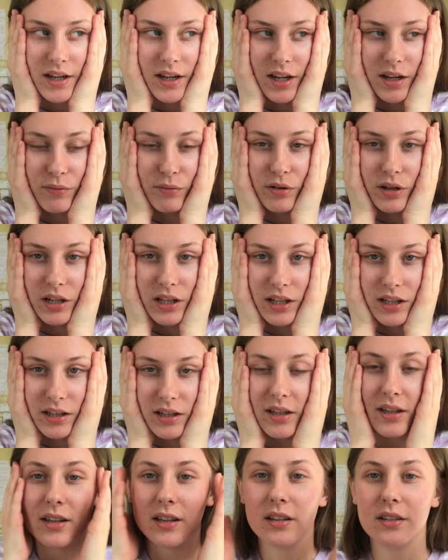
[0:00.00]
It
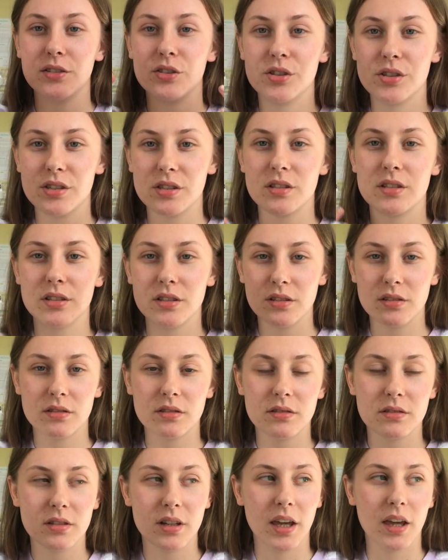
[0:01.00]
really just
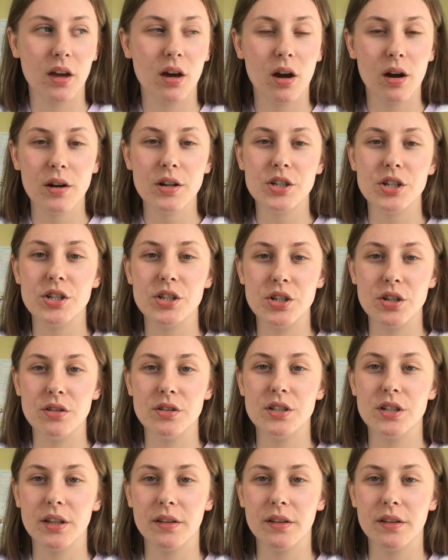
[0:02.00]
encourages you to